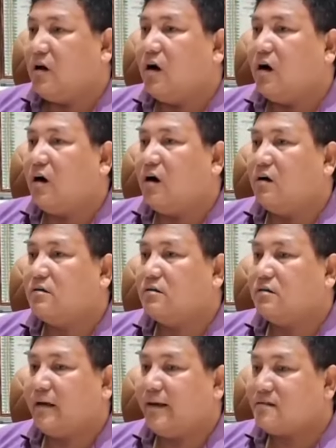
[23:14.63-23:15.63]

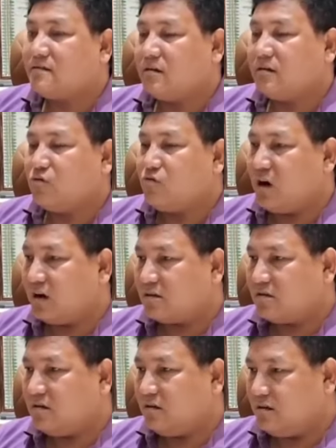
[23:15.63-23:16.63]
As you
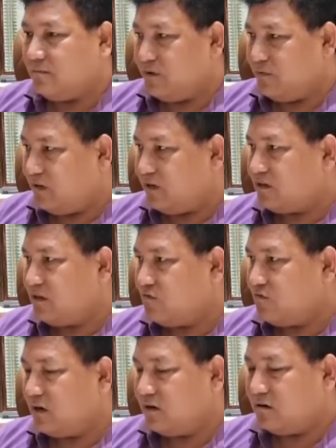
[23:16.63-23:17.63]
asked previously,
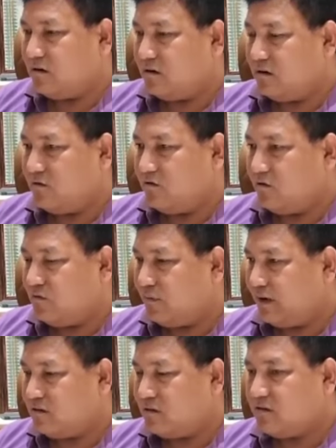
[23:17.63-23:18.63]
one you
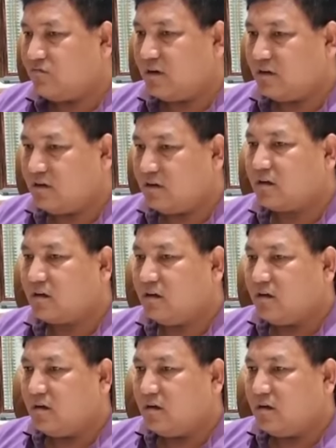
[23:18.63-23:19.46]
mentioned one thing